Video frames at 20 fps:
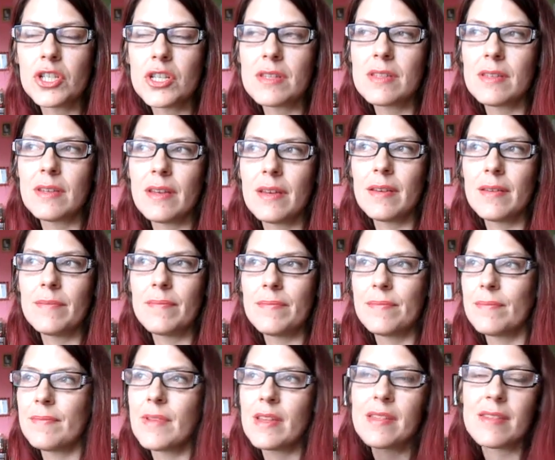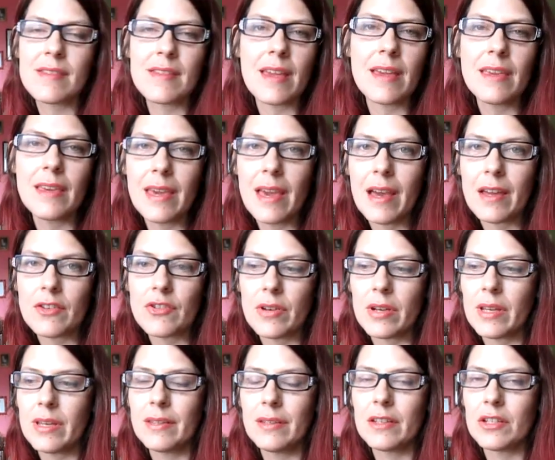just a
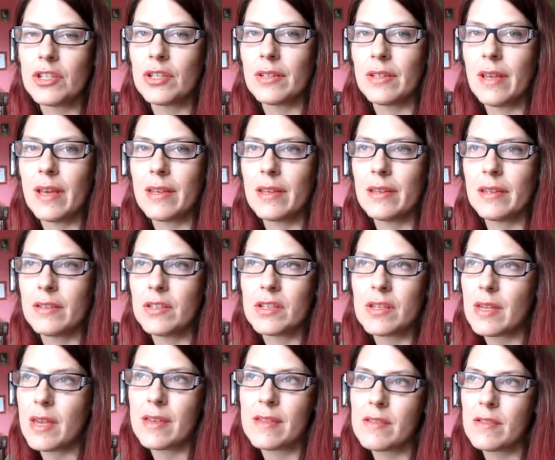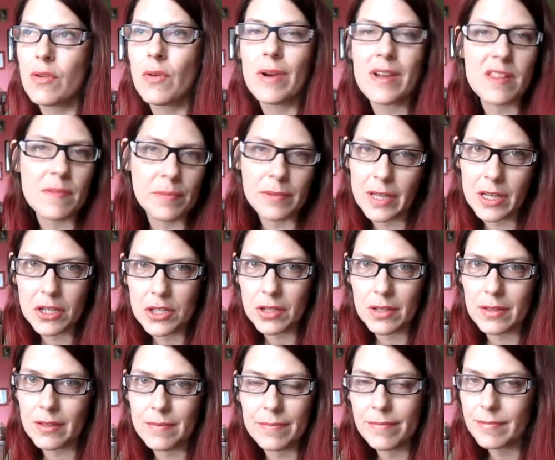psychiatric condition that just has no
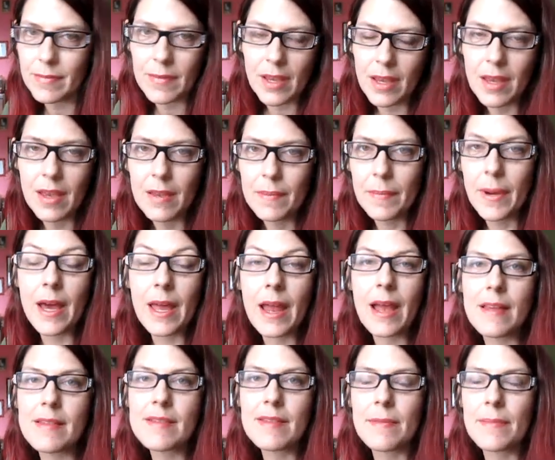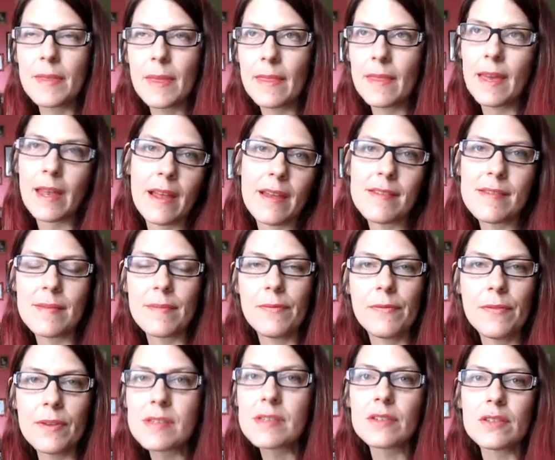explanation, but as something that has some
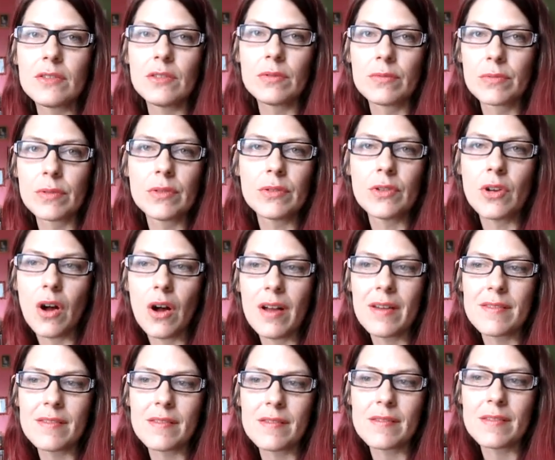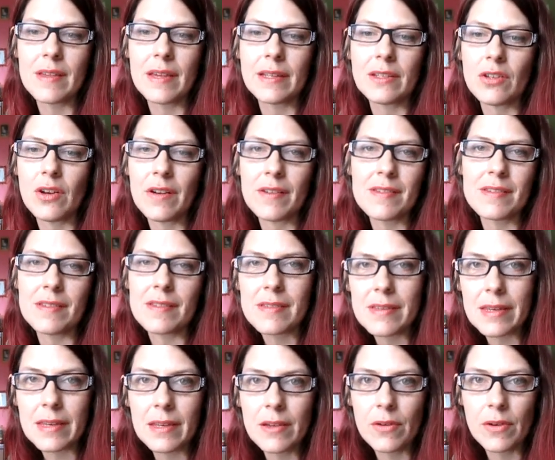physical root causes like
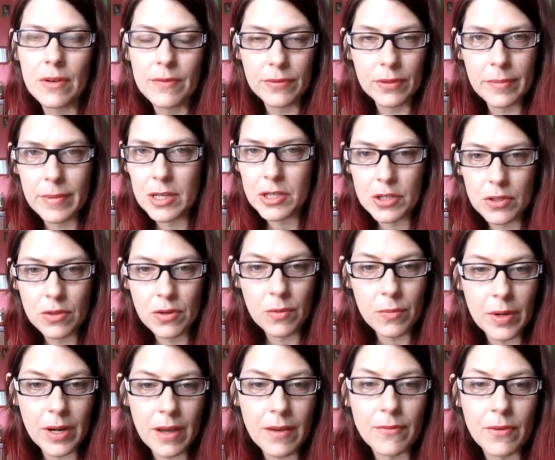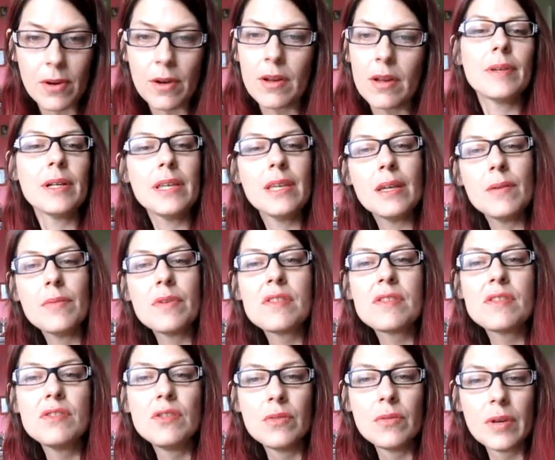toxicity or inflammation or whatever. But he
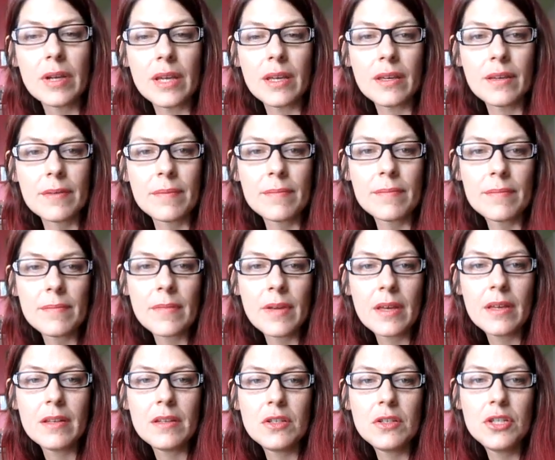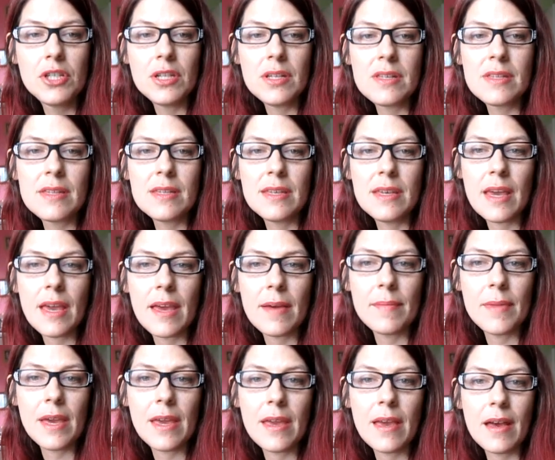was doing
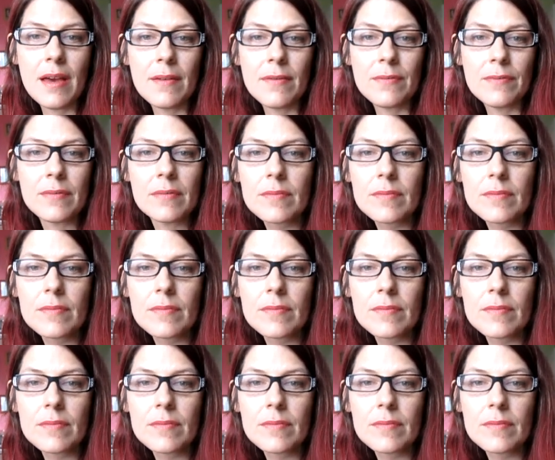GCMAF,